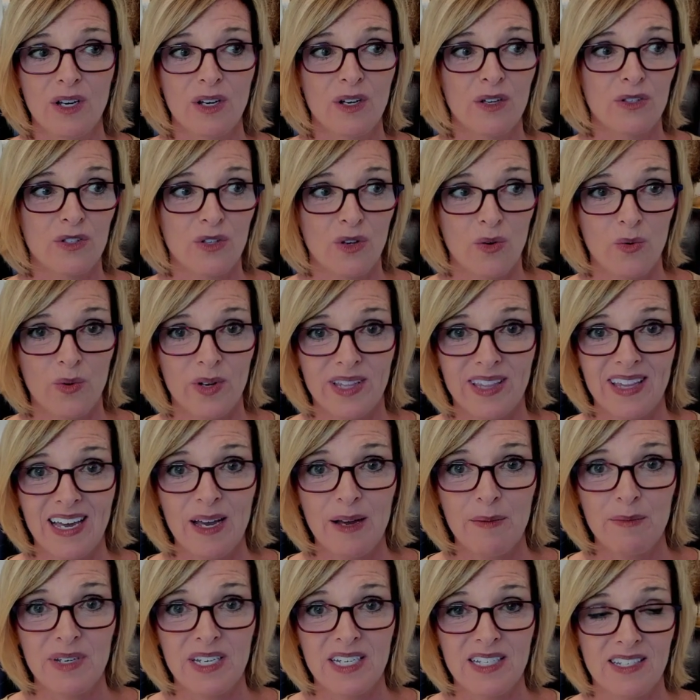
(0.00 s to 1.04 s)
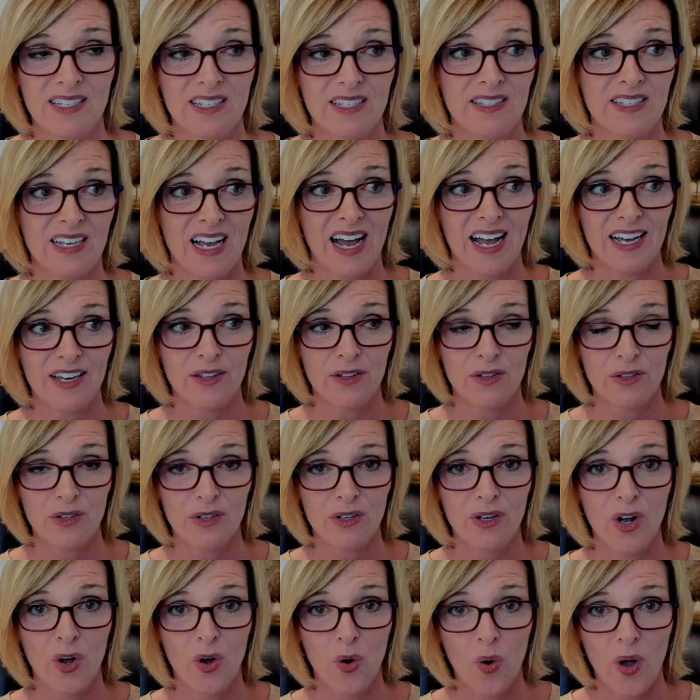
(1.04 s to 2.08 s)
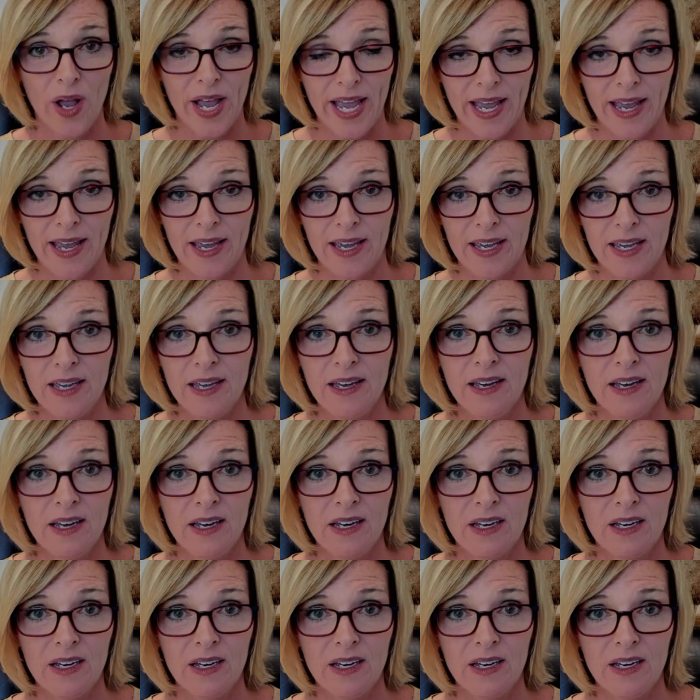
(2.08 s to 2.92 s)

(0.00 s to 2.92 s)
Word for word: So, what that means is either A,